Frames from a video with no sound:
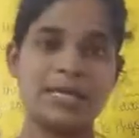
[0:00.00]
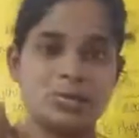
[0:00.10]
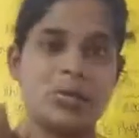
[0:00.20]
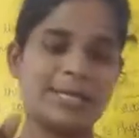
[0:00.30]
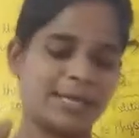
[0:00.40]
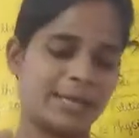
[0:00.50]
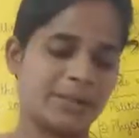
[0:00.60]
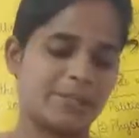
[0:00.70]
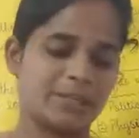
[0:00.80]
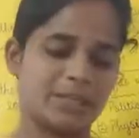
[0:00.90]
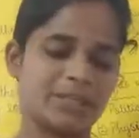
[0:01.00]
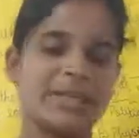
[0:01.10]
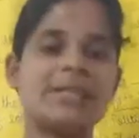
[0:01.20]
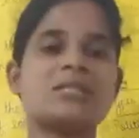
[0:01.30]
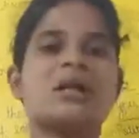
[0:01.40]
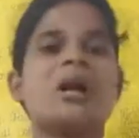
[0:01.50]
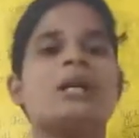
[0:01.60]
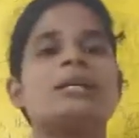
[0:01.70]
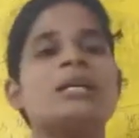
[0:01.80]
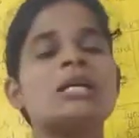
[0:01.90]
one time, right,
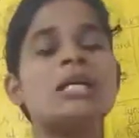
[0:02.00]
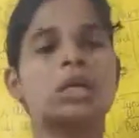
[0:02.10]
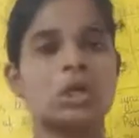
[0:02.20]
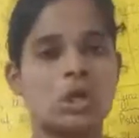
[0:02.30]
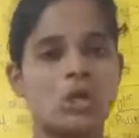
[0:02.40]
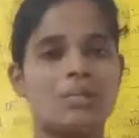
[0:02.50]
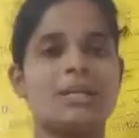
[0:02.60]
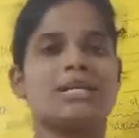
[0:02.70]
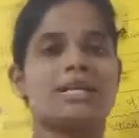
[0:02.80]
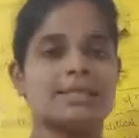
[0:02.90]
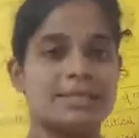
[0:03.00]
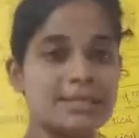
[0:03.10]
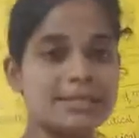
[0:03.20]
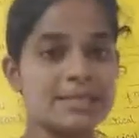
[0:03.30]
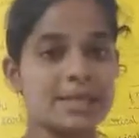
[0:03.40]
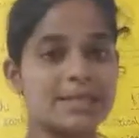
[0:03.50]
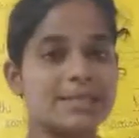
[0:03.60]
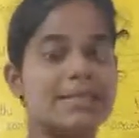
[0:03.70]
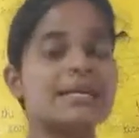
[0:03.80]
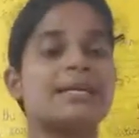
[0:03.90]
on a globe. These are
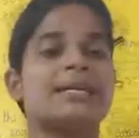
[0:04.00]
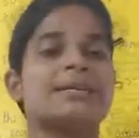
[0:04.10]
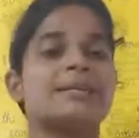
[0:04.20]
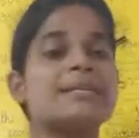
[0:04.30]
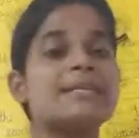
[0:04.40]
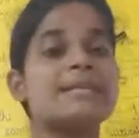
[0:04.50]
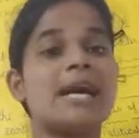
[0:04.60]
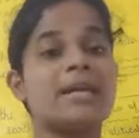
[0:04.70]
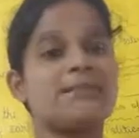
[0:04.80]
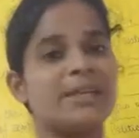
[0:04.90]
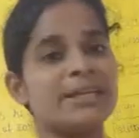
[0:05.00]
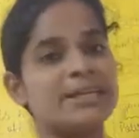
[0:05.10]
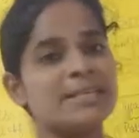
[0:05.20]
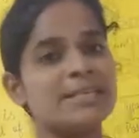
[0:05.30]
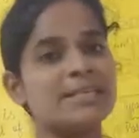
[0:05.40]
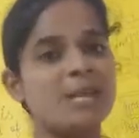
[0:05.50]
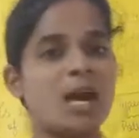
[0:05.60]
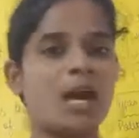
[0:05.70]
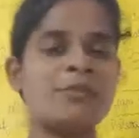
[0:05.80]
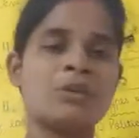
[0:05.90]
the disadvantages
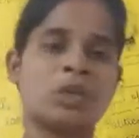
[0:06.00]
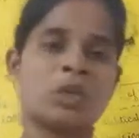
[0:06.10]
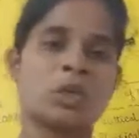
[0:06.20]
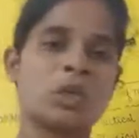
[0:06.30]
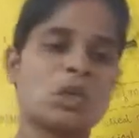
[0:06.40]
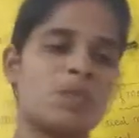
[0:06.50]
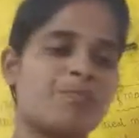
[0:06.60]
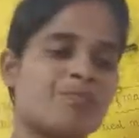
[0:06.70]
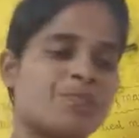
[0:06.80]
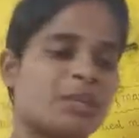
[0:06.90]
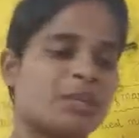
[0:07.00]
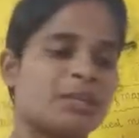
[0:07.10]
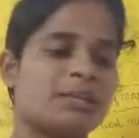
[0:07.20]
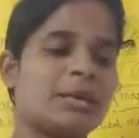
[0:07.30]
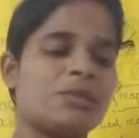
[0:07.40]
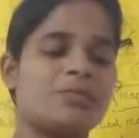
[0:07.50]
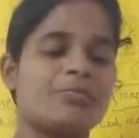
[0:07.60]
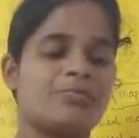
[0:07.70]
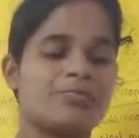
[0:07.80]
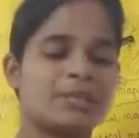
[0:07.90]
of globe. Now,
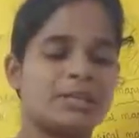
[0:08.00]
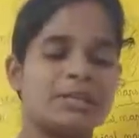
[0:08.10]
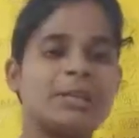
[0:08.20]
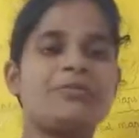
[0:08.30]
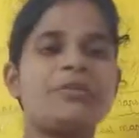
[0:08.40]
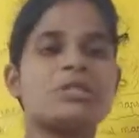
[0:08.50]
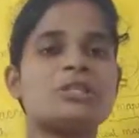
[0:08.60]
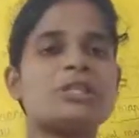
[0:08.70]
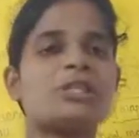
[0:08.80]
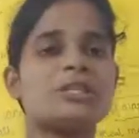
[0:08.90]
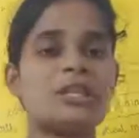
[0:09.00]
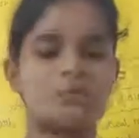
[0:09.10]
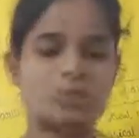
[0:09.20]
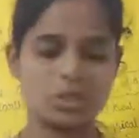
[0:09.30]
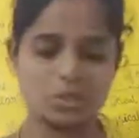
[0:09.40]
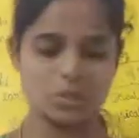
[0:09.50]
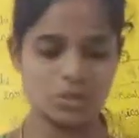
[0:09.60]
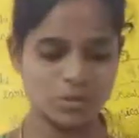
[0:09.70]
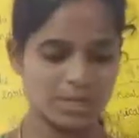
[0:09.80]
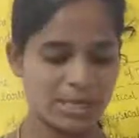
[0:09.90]
if you turn your book
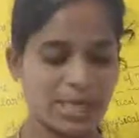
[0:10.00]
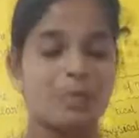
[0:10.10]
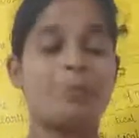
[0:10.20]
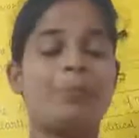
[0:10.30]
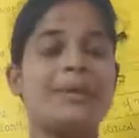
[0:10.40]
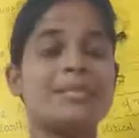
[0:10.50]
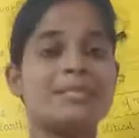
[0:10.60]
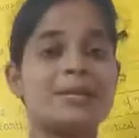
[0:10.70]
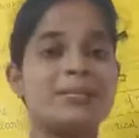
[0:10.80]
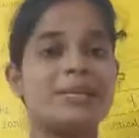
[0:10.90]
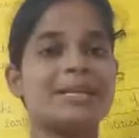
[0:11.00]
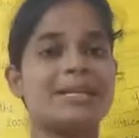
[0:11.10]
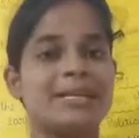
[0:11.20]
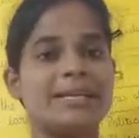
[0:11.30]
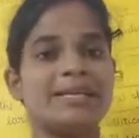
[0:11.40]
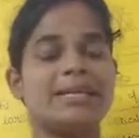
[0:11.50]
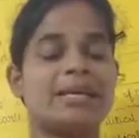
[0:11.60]
to page number 10,